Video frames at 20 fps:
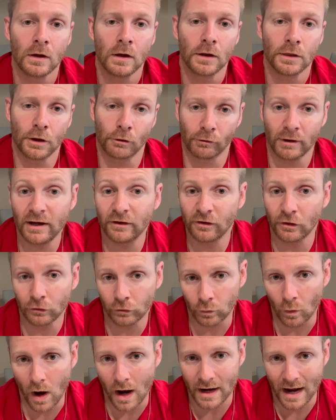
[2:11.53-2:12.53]
The reasons
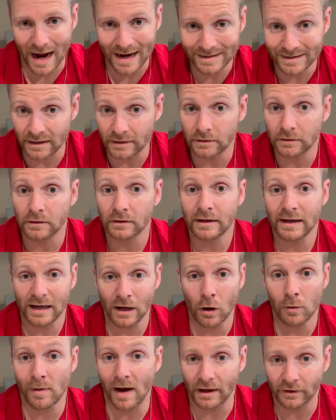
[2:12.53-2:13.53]
why I didn't
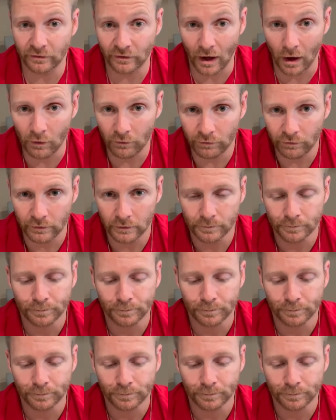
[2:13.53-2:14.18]
kill myself